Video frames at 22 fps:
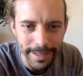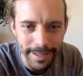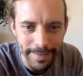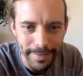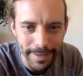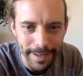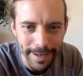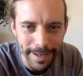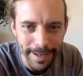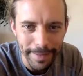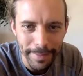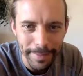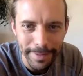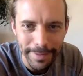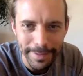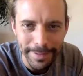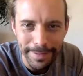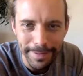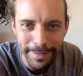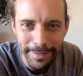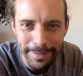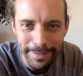give that hip a
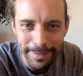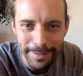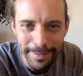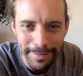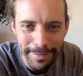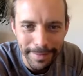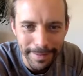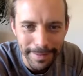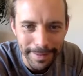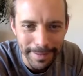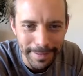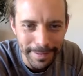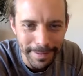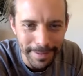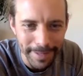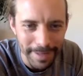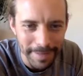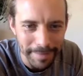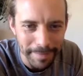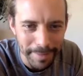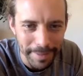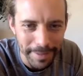little
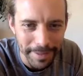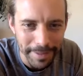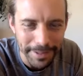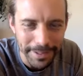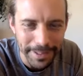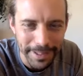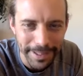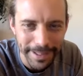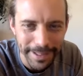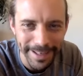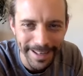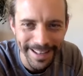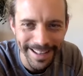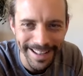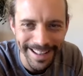love punch there.